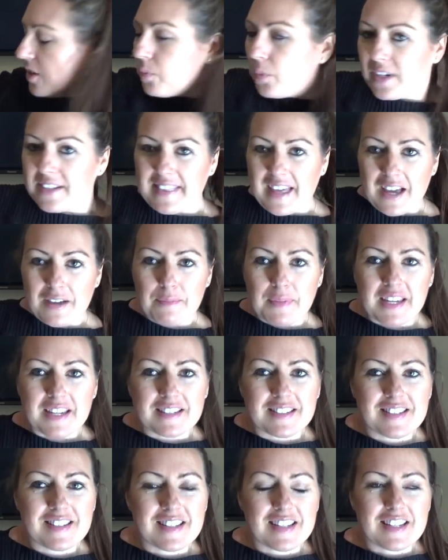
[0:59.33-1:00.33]
What that
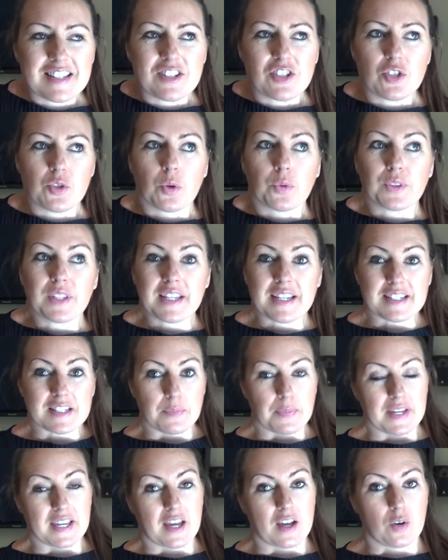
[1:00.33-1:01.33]
means is you only get to
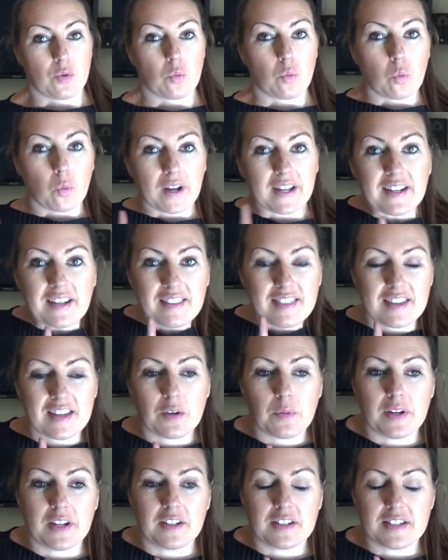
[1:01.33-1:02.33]
pick out one thing
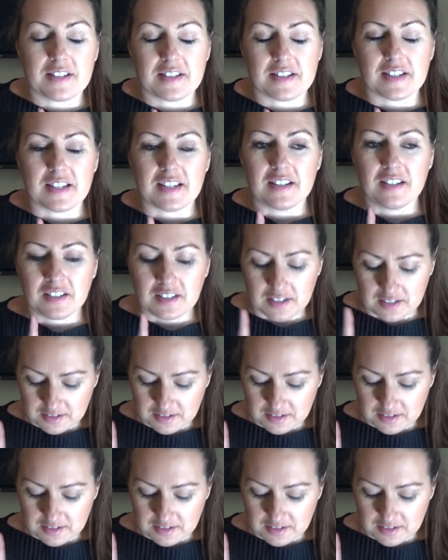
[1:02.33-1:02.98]
while you're Disney.